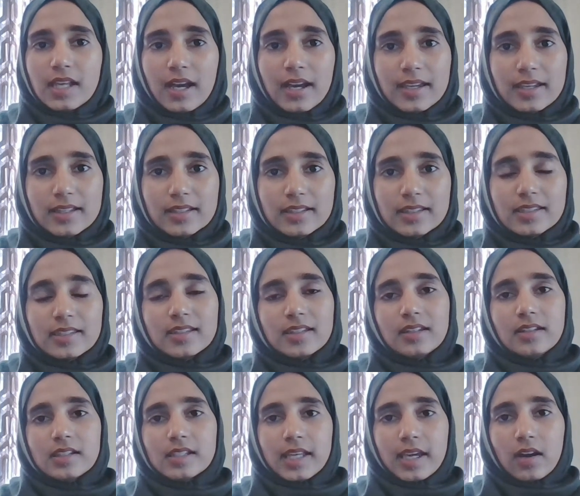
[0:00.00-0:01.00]
of Science
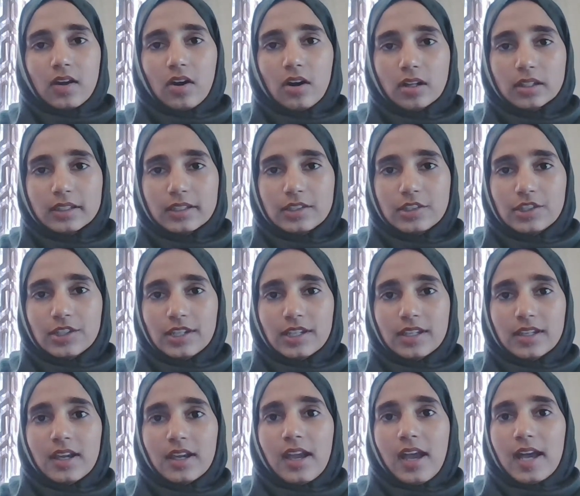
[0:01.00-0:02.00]
in
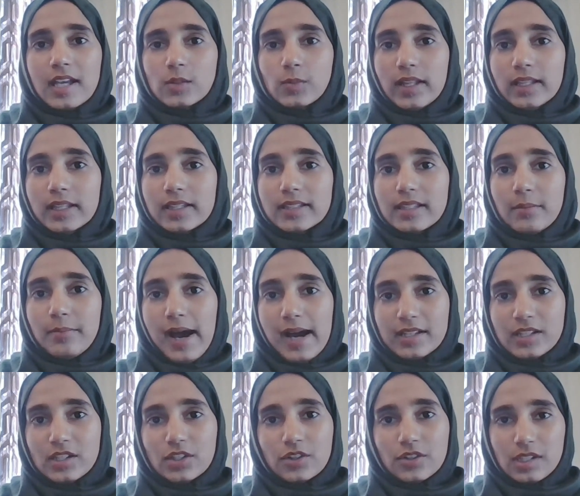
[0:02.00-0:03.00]
Psychology as well as a
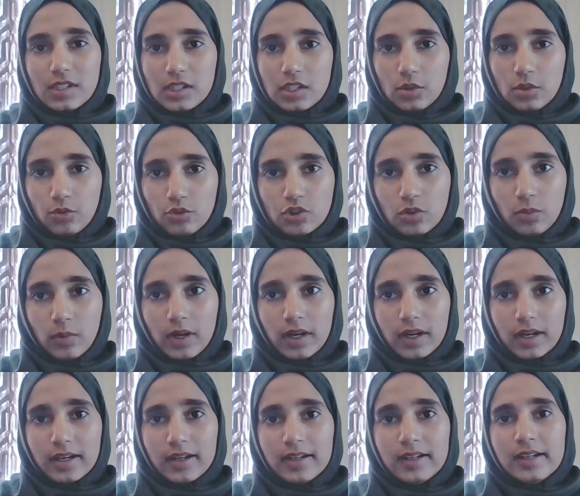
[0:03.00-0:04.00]
Master's in Social
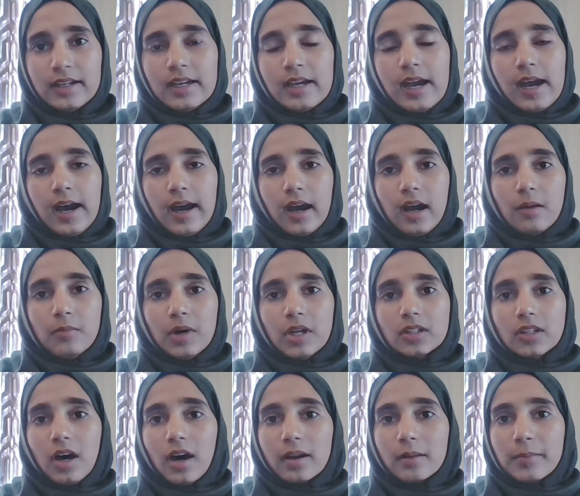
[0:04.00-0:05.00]
Work.
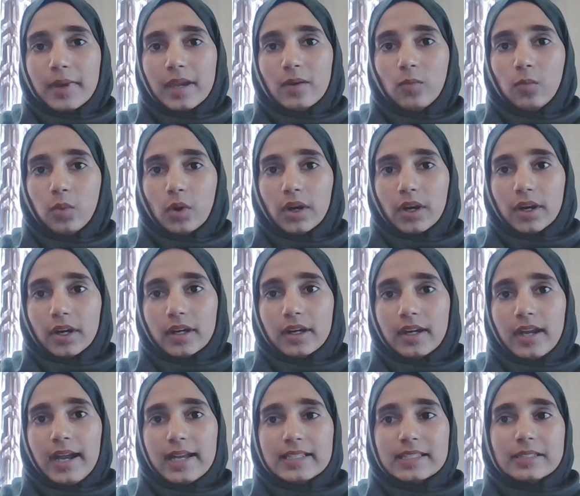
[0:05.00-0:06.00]
Um, a lot of my
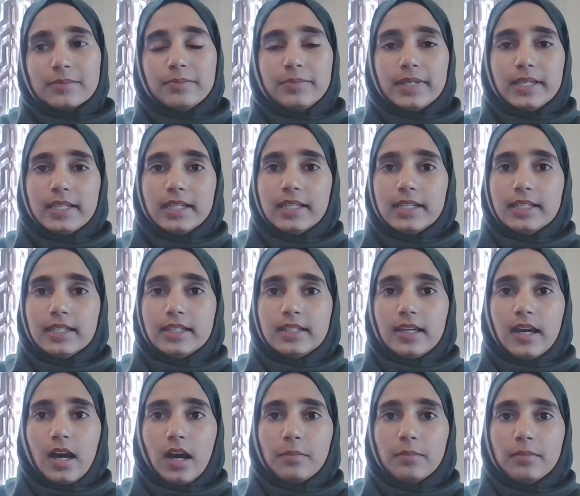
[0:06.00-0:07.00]
work has
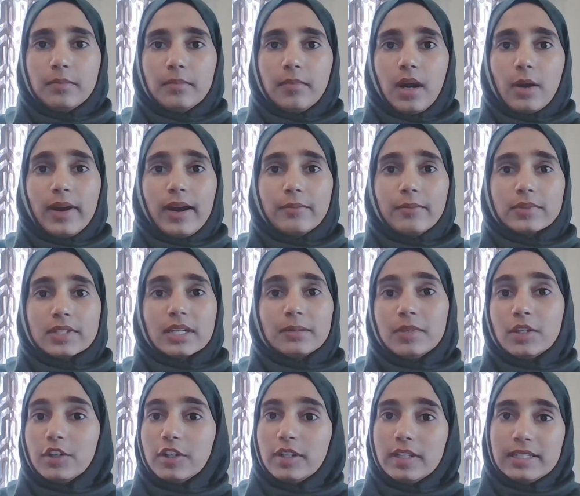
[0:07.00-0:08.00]
been um, around
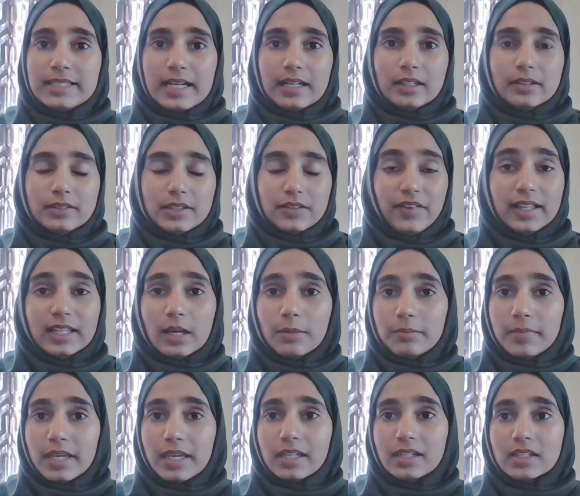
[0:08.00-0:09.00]
community de
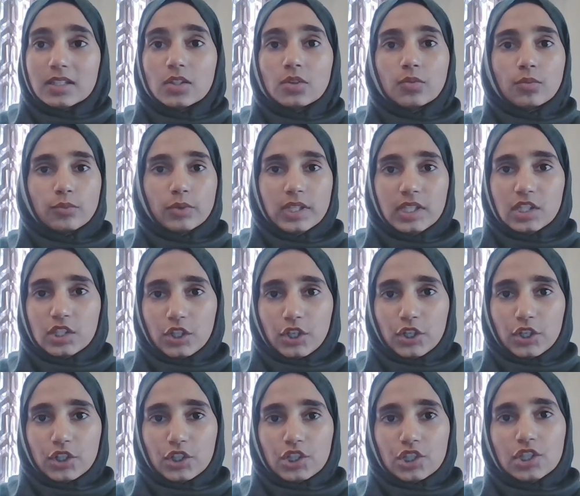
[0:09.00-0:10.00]
development,
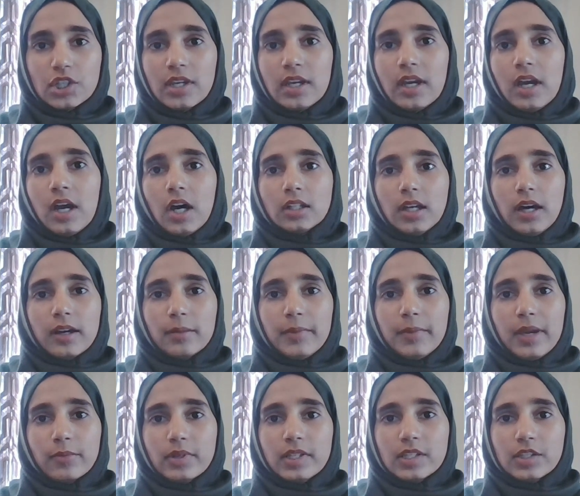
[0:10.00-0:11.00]
research. A
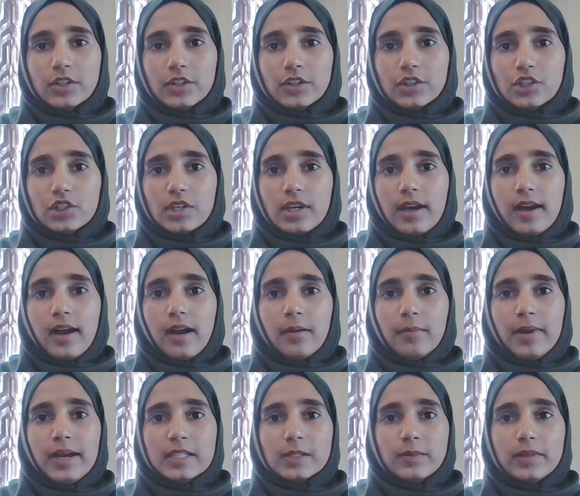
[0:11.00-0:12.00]
lot of my research
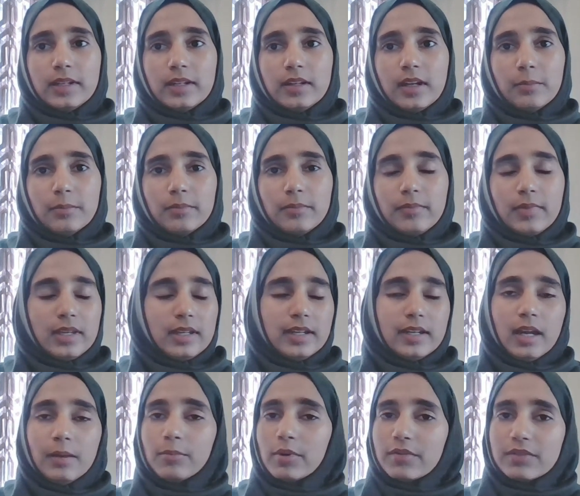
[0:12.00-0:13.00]
um, has been in, num
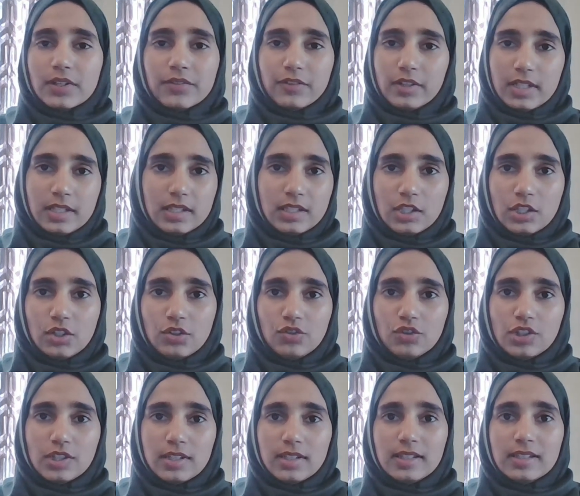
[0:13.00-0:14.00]
in a number of different
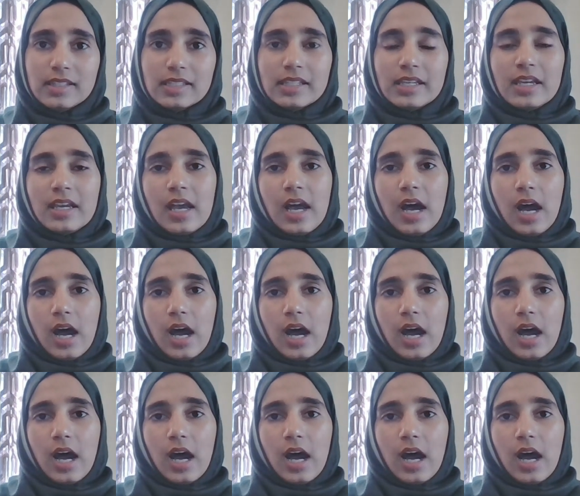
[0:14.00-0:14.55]
institutions.